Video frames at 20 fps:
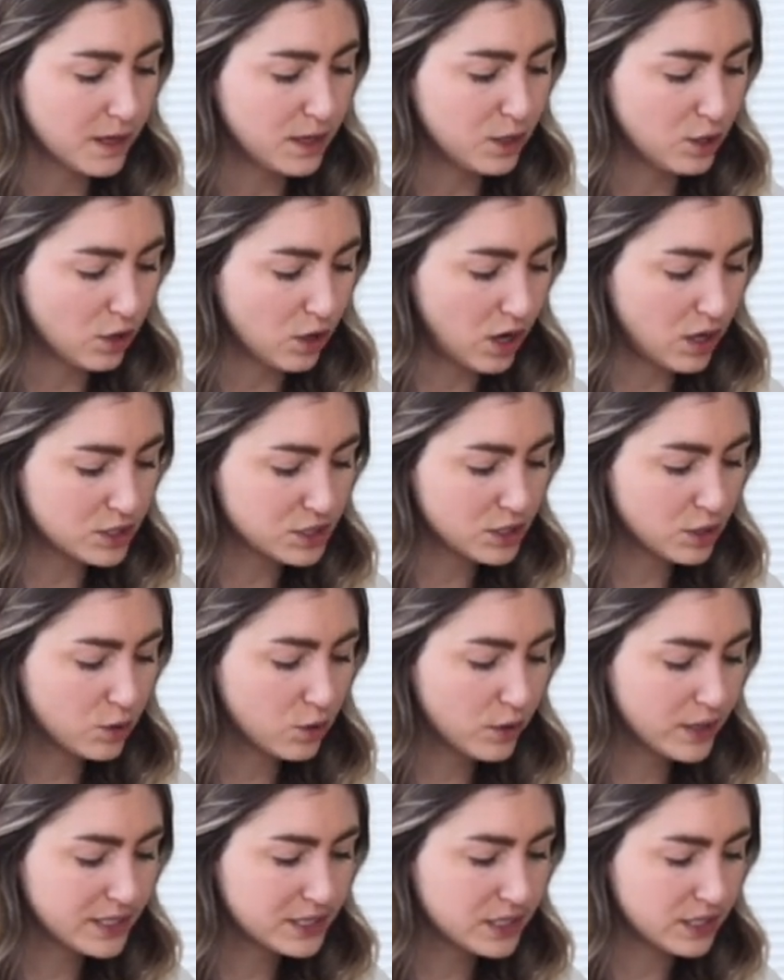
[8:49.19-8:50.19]
You're also
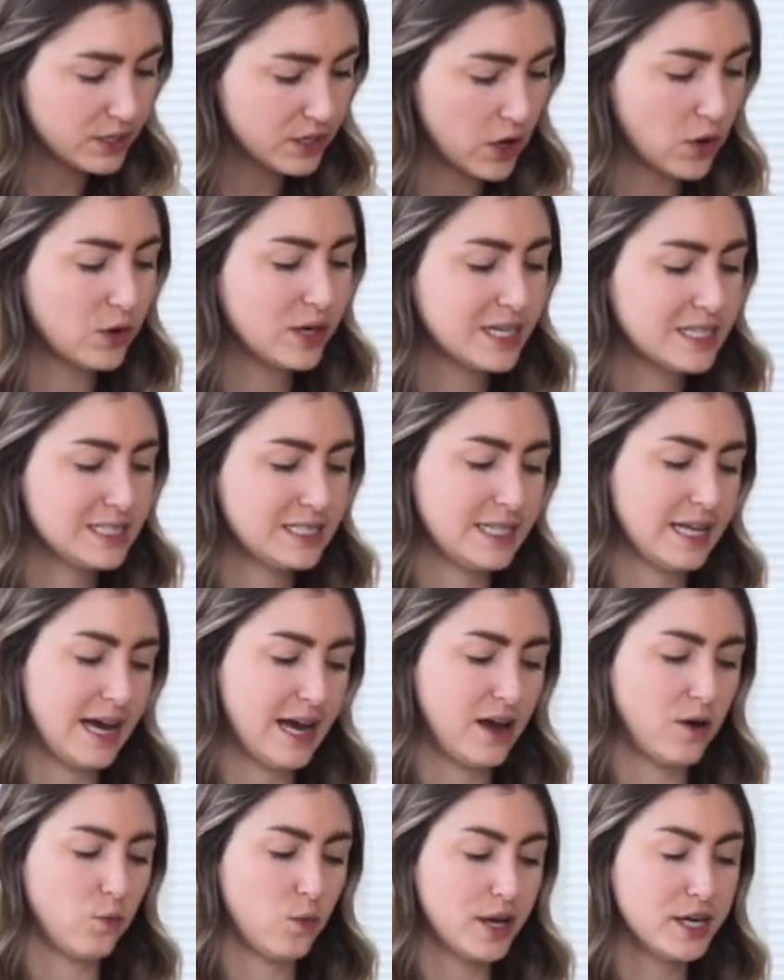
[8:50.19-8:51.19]
going to notice
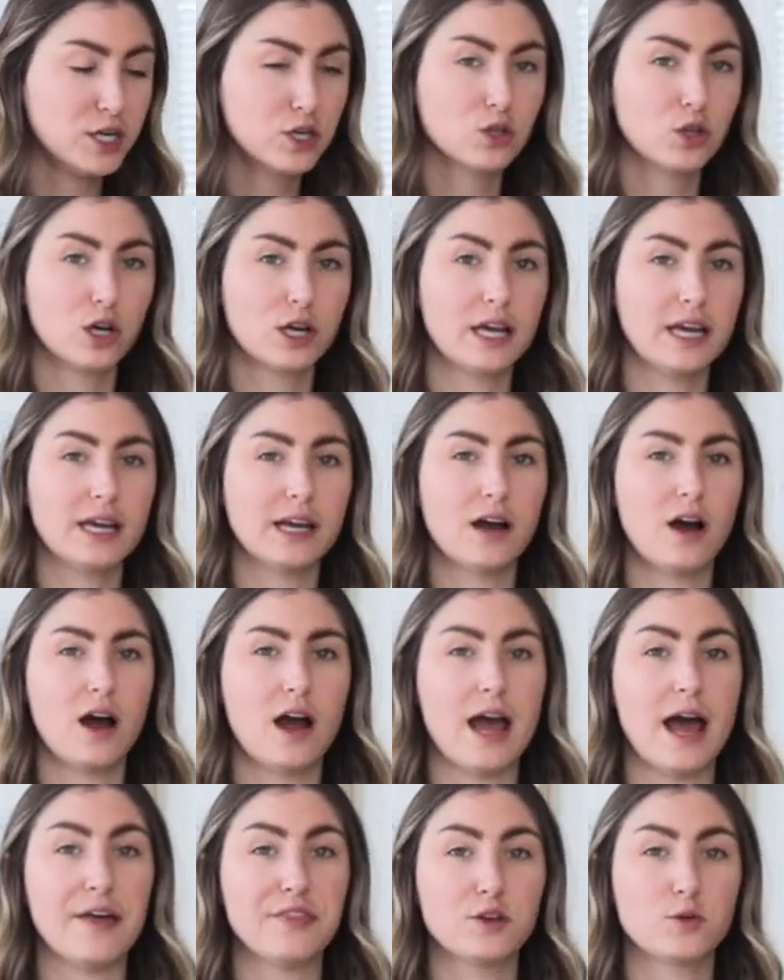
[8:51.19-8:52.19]
that when you're looking
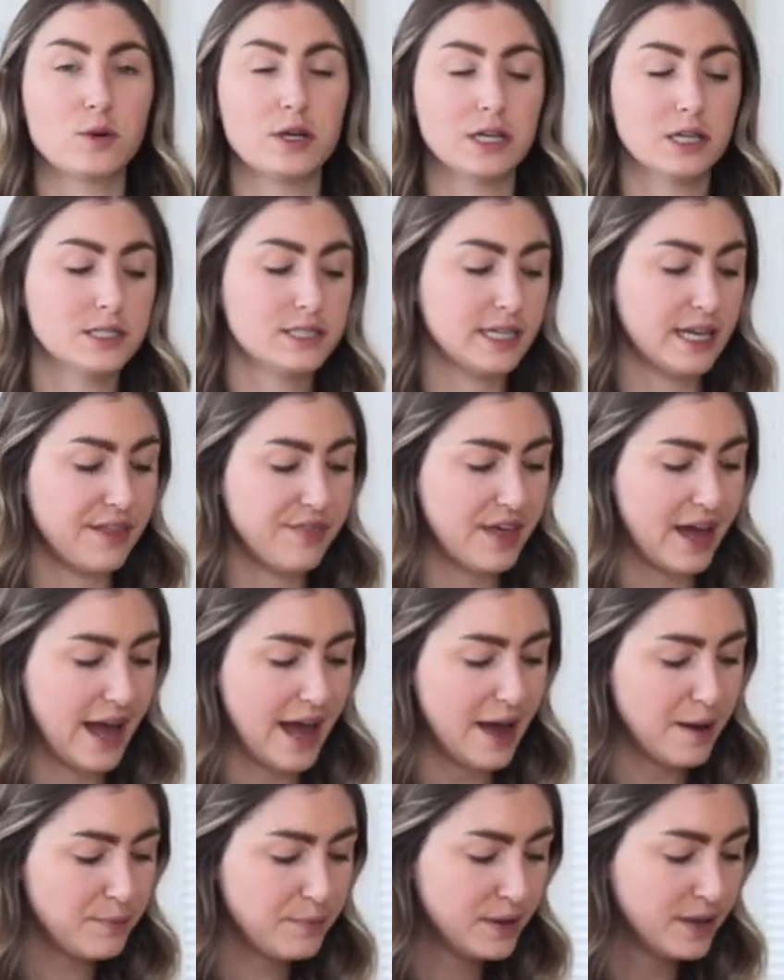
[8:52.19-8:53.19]
at the Reels in the
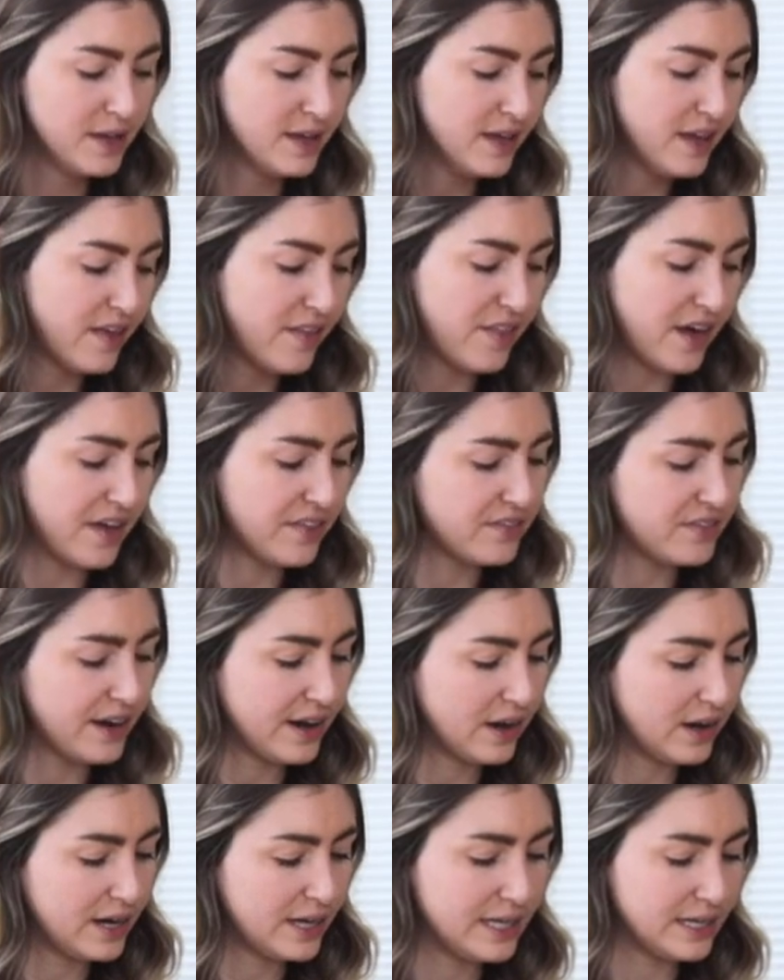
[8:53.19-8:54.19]
app, that
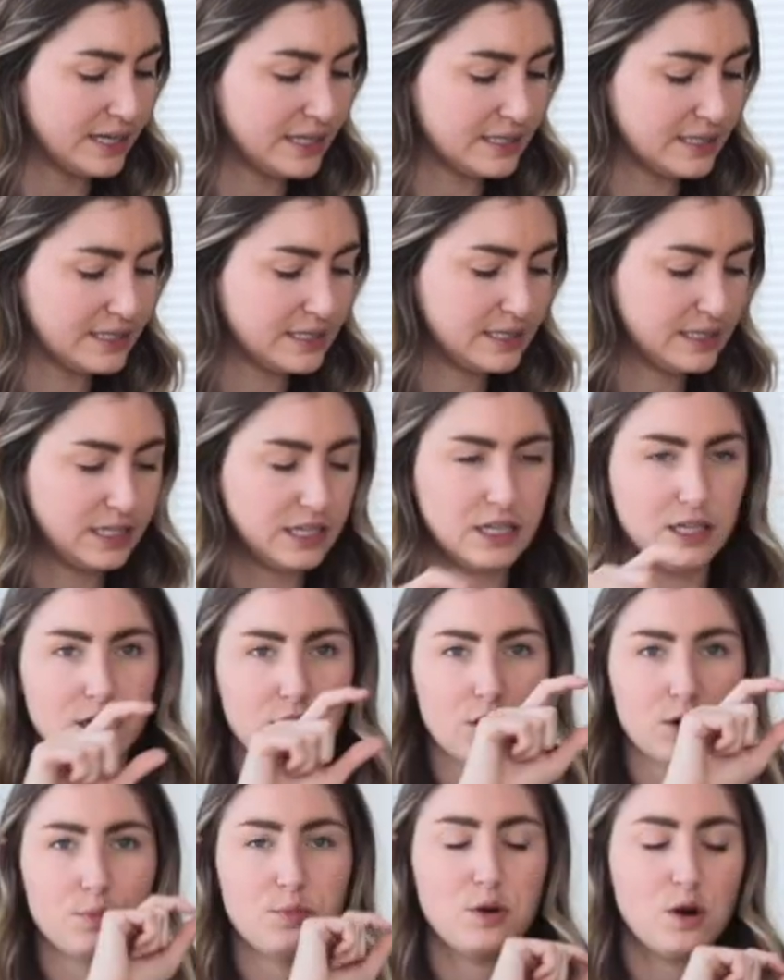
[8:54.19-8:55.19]
there is
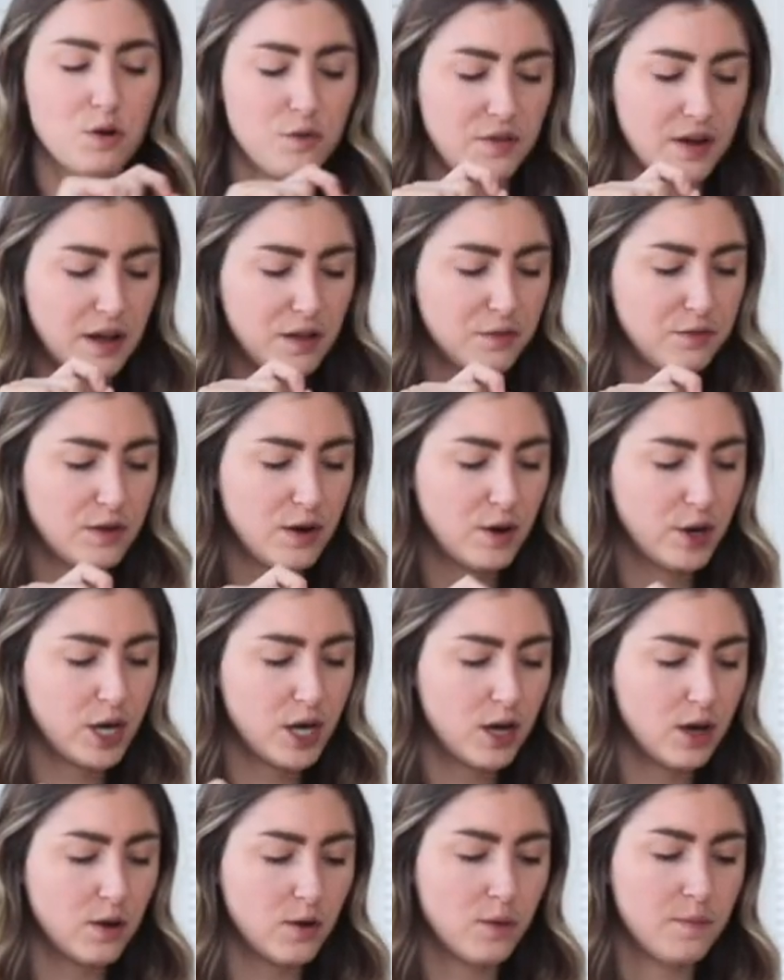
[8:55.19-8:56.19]
your profile
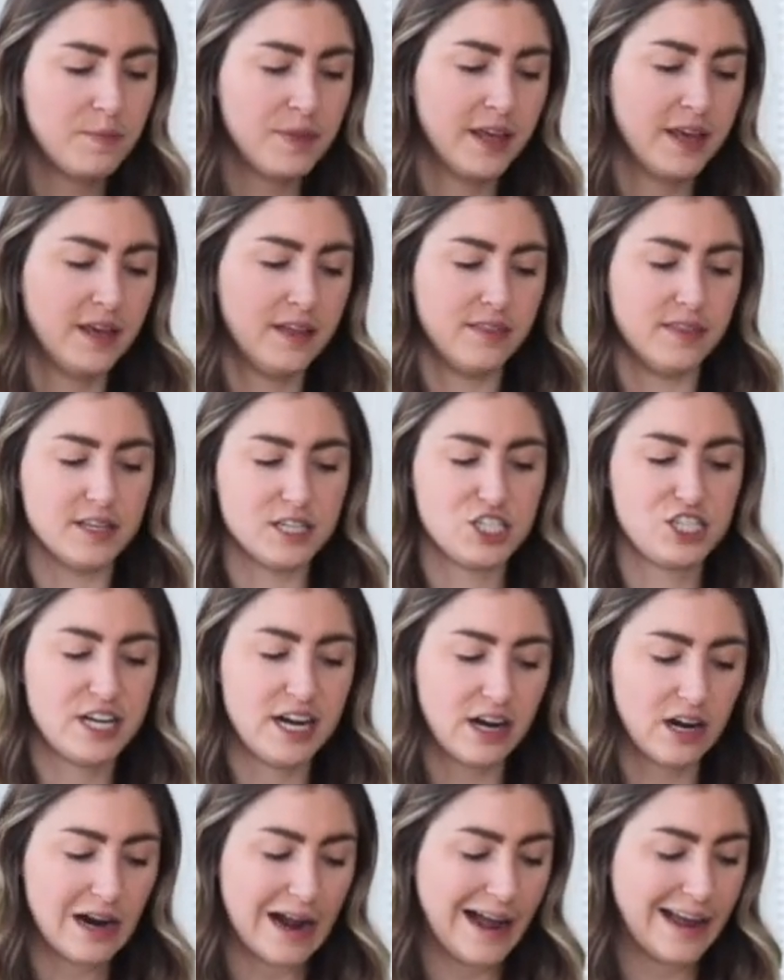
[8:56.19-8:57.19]
photo, the
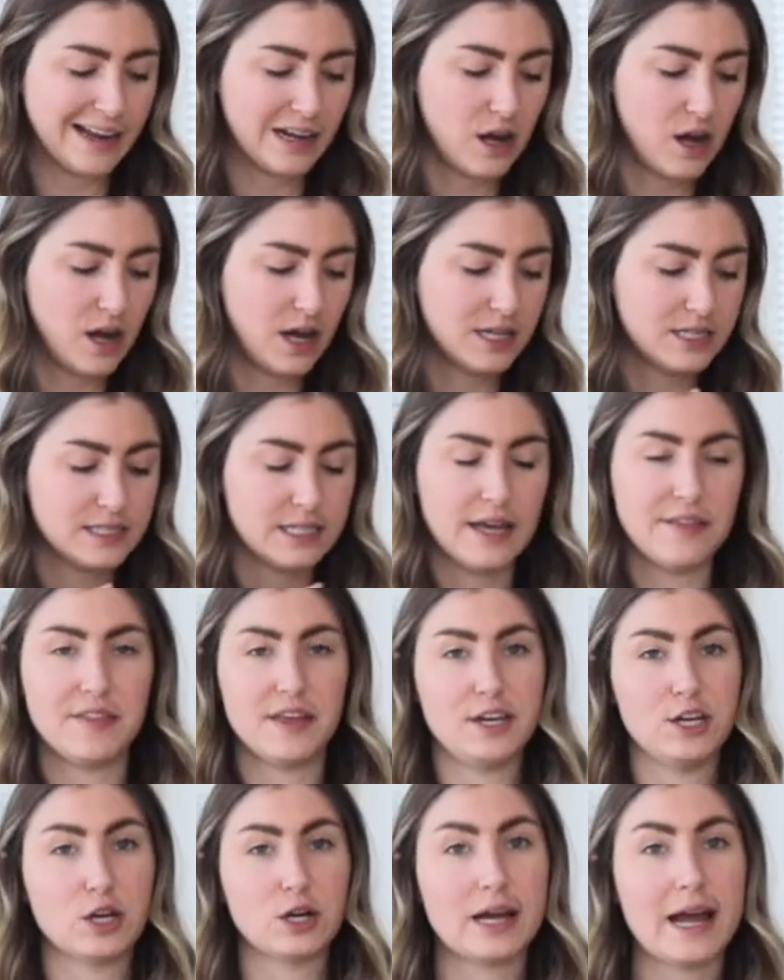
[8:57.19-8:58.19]
share icons, and
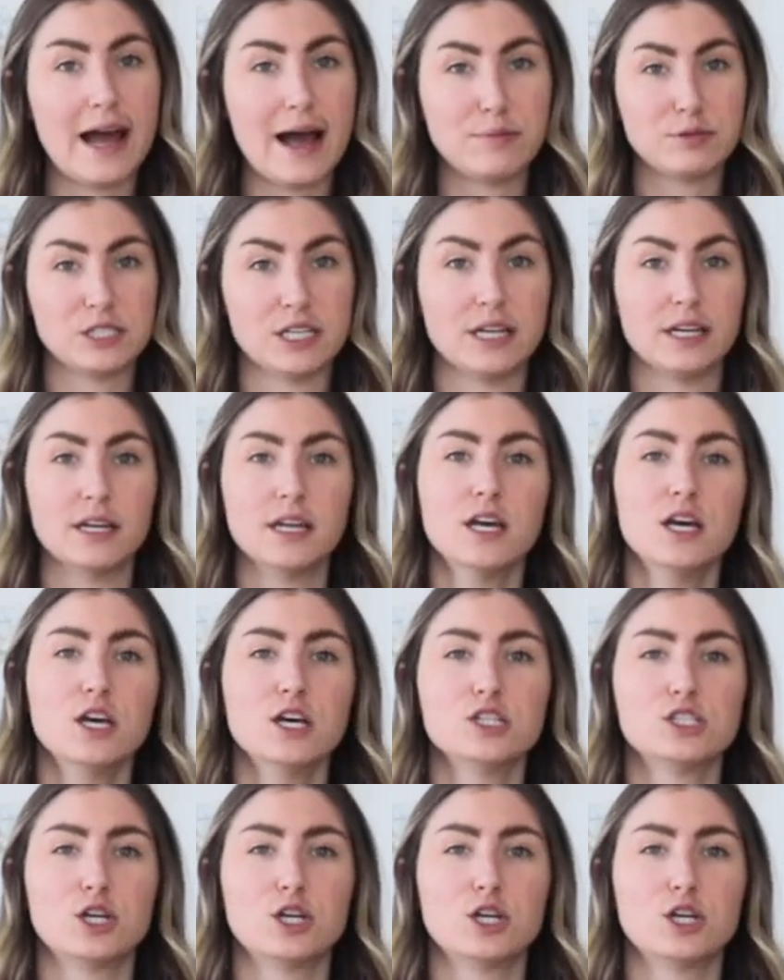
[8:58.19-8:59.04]
then your caption.